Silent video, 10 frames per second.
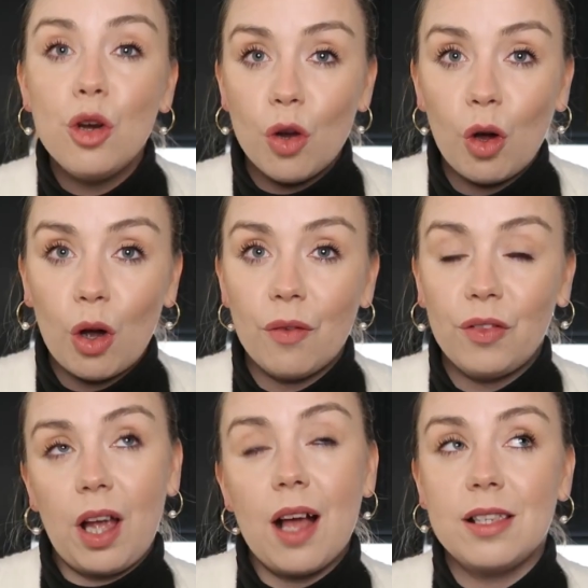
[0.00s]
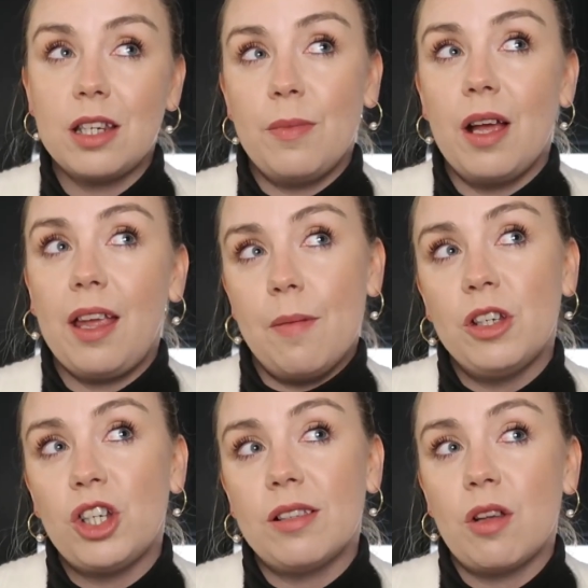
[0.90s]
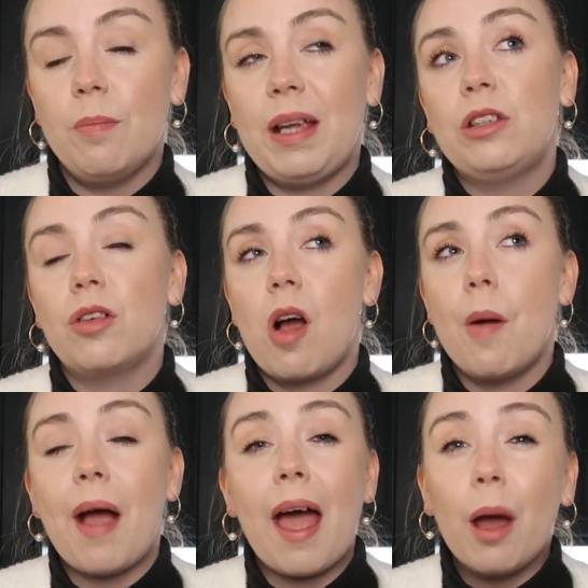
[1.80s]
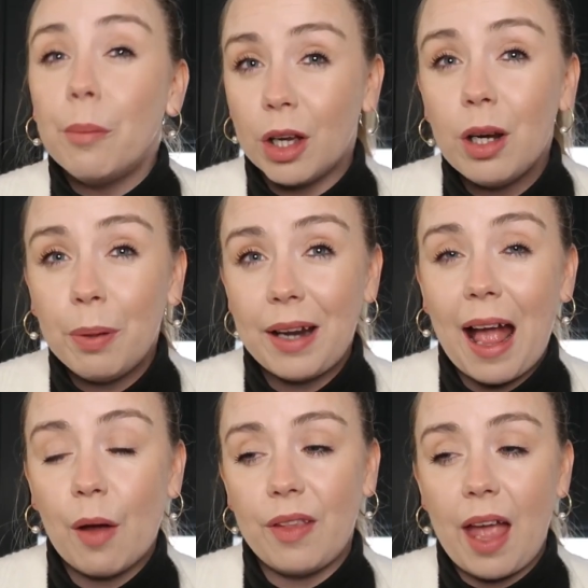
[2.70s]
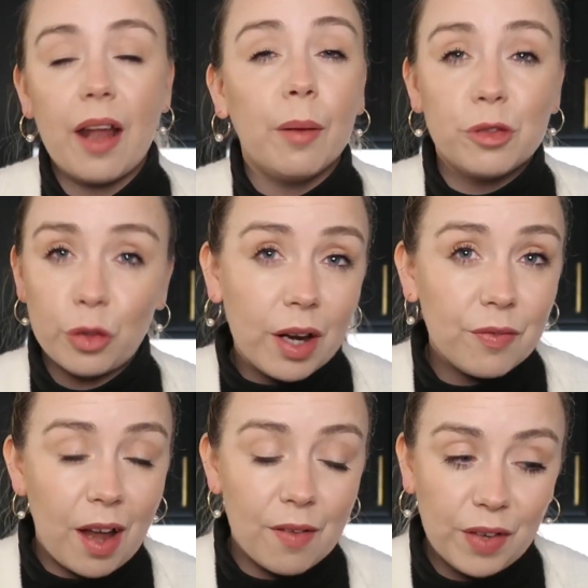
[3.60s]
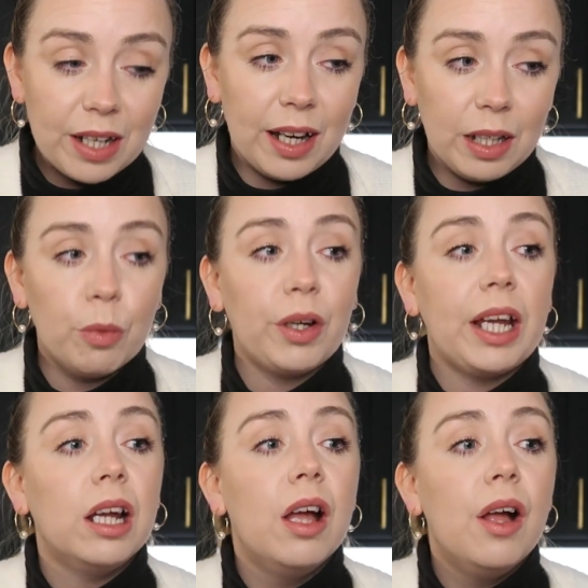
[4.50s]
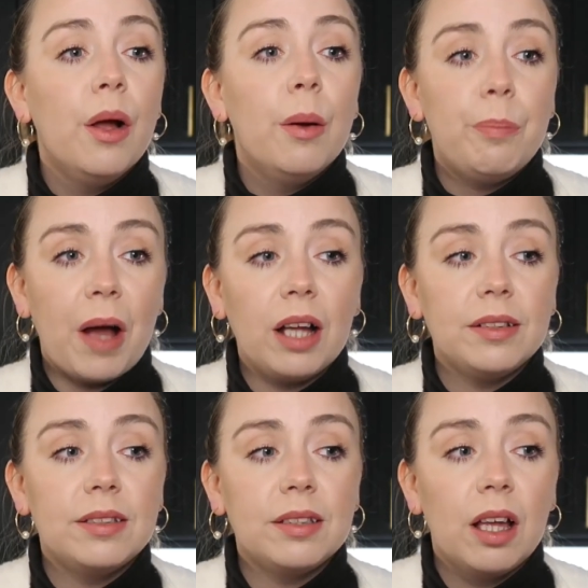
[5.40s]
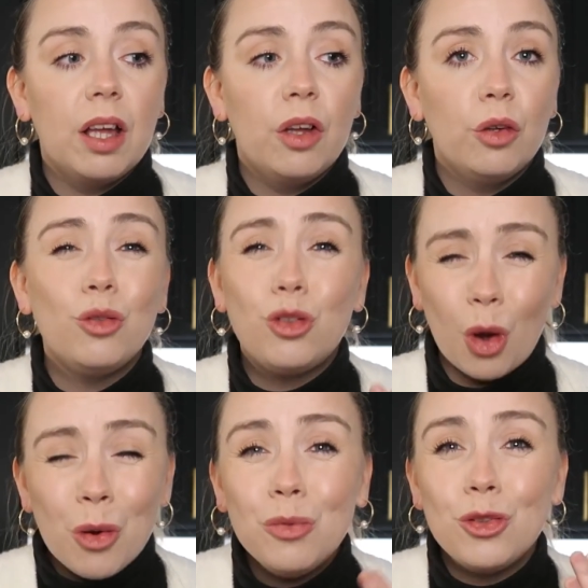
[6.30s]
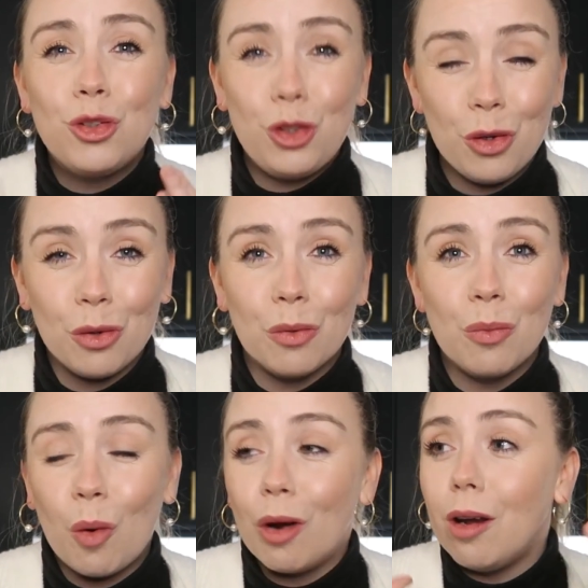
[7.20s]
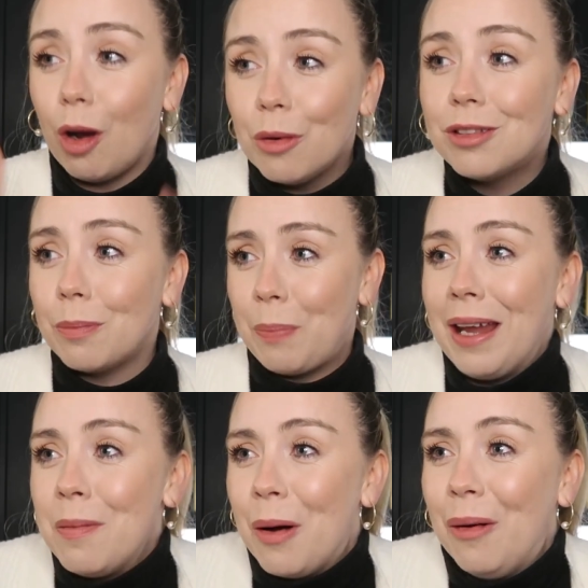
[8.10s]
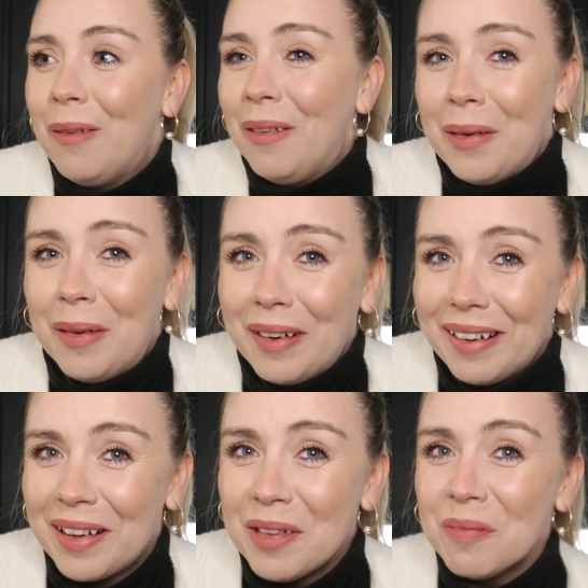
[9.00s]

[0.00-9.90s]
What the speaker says: a lot of the customer images on made.com, and I'm gonna put it out there, and I'm sorry if I offend anybody, but don't do what loads of people